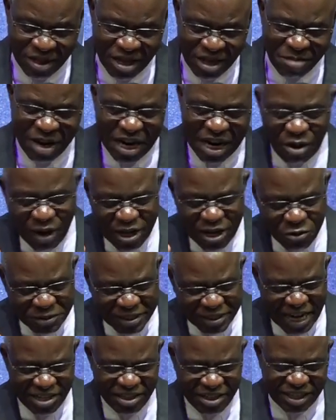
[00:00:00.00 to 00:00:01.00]
But I want to
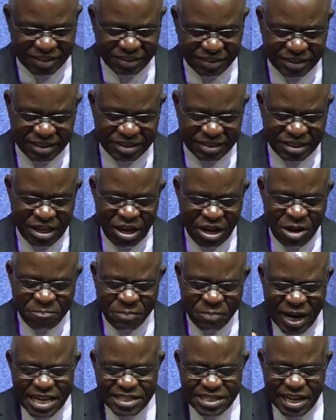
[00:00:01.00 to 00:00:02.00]
say this.
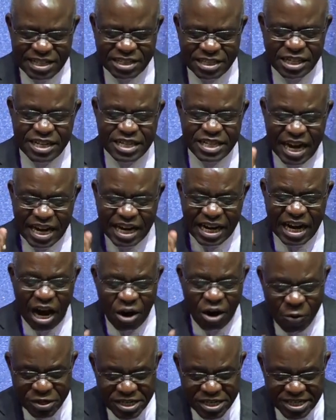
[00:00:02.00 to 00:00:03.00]
Presently, the
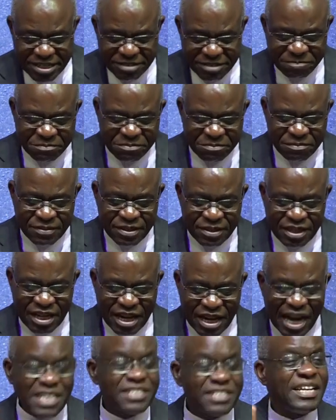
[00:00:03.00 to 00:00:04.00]
ground
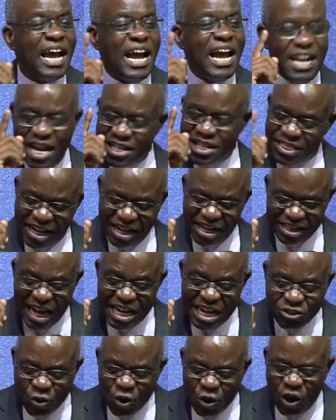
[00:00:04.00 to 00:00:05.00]
is anything
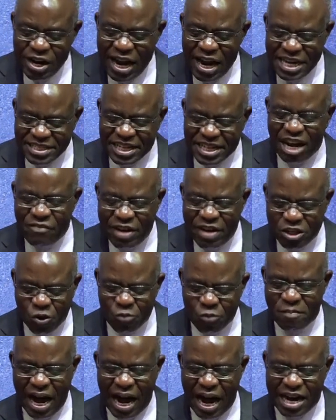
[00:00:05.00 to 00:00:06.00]
that God has given to
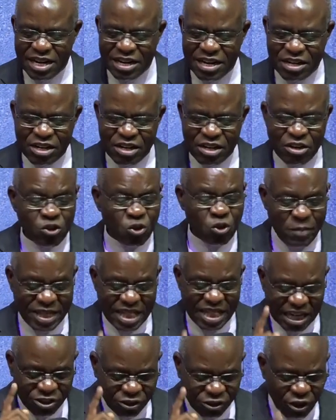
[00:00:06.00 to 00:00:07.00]
man to be
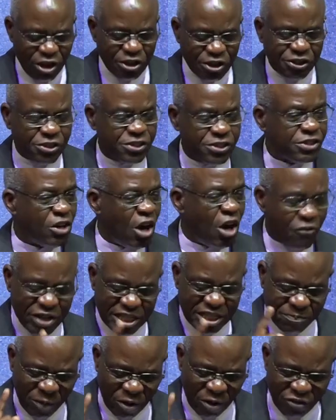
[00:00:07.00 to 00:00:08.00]
the source of
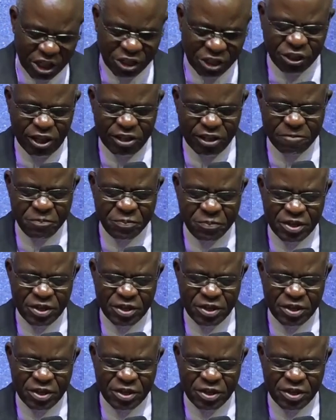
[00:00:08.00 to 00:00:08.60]
his provision,